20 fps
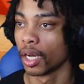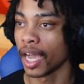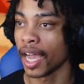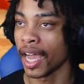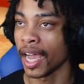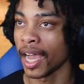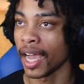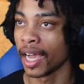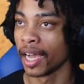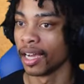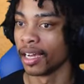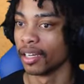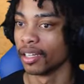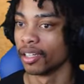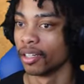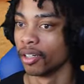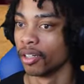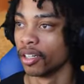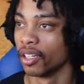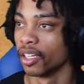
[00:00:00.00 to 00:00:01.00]
Ah.
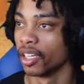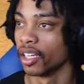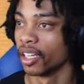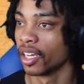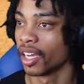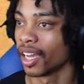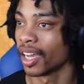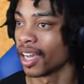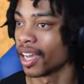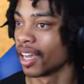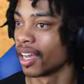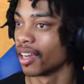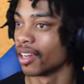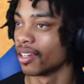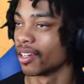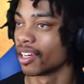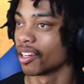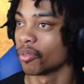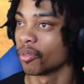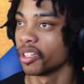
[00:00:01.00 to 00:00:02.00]

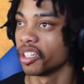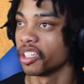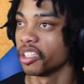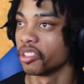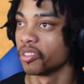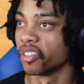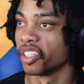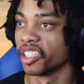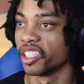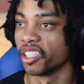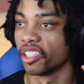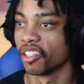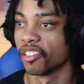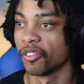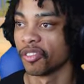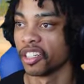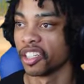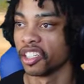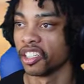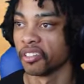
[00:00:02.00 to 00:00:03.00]
I don't want to heal right now. I
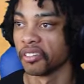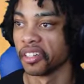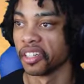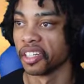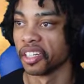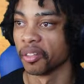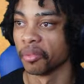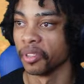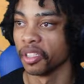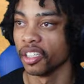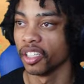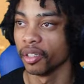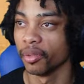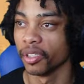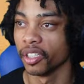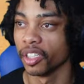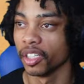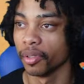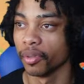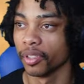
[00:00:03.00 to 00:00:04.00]
don't want to heal right now. We good.
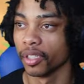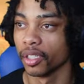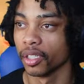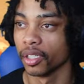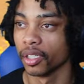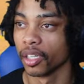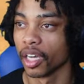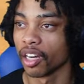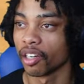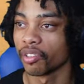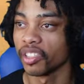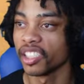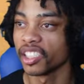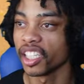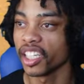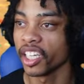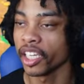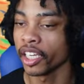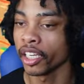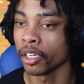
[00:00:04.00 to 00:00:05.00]
We good. We good. I don't need
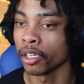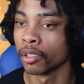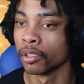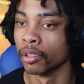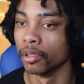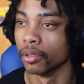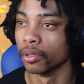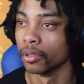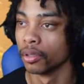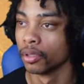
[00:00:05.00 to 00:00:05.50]
to heal.